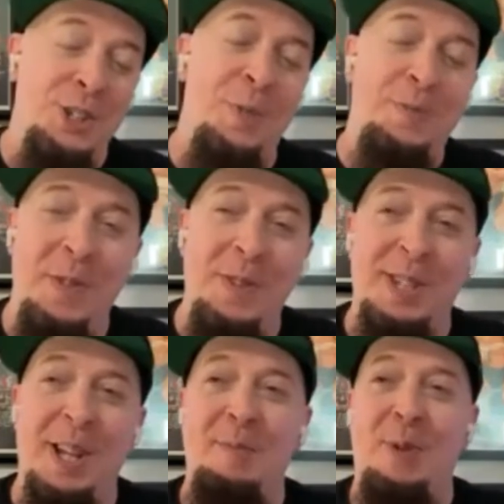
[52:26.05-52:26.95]
jumped on the
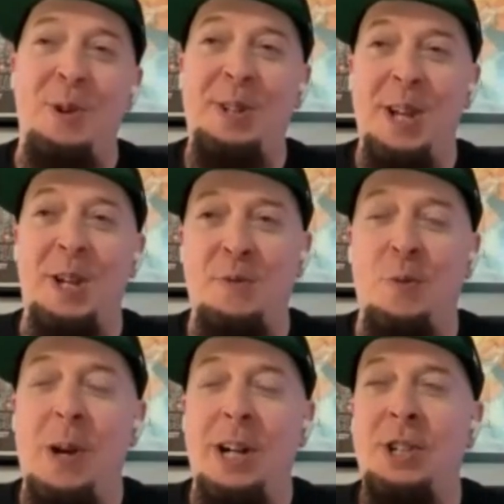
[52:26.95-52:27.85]
second part, thank you
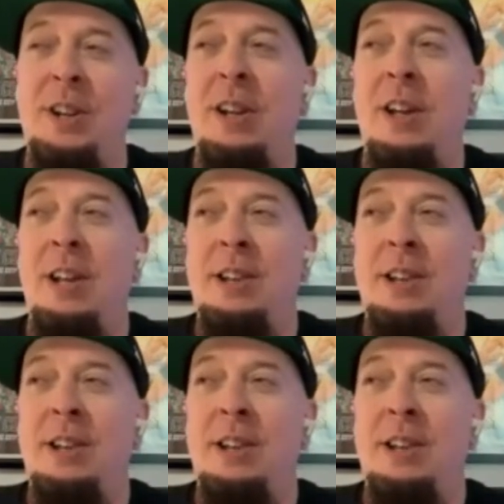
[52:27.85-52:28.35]
for watching.